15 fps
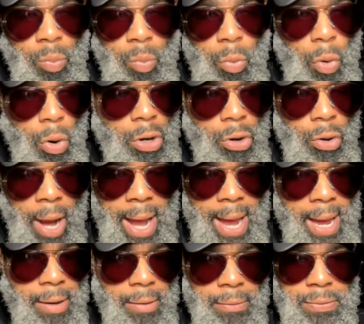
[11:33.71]

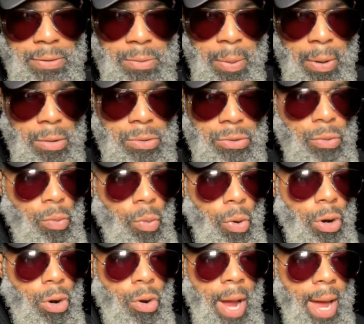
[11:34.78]
warcraft, spiritual
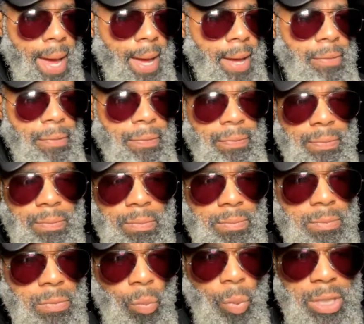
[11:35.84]
warcraft,
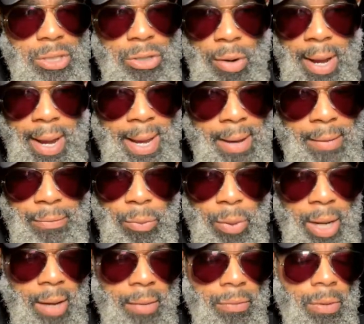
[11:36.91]
witchcraft,
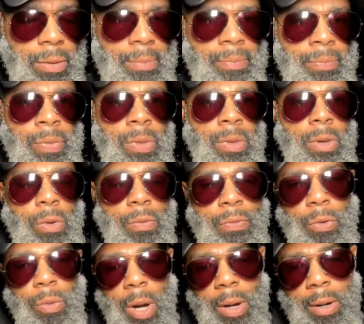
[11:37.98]
whatever, go for
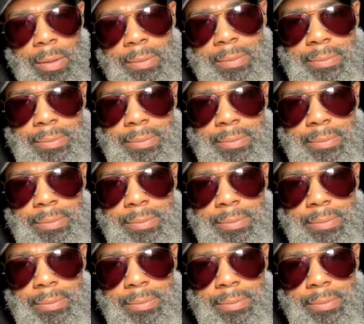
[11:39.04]
a walk.